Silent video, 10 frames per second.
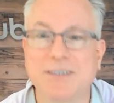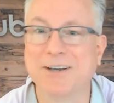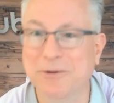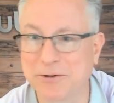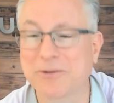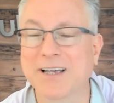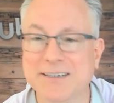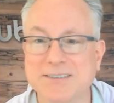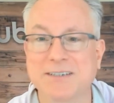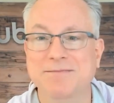to go do
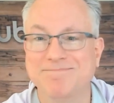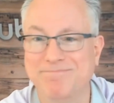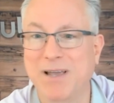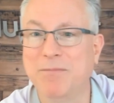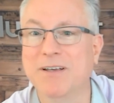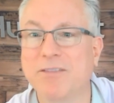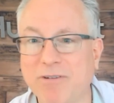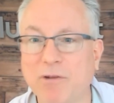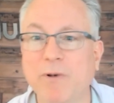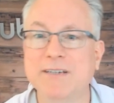this, and maybe in
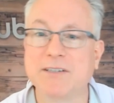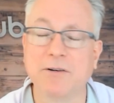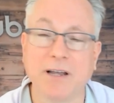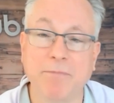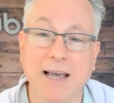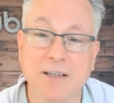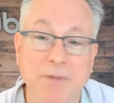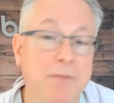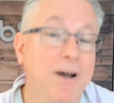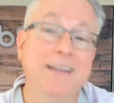3 weeks they'll get back to
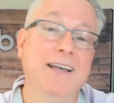me. And by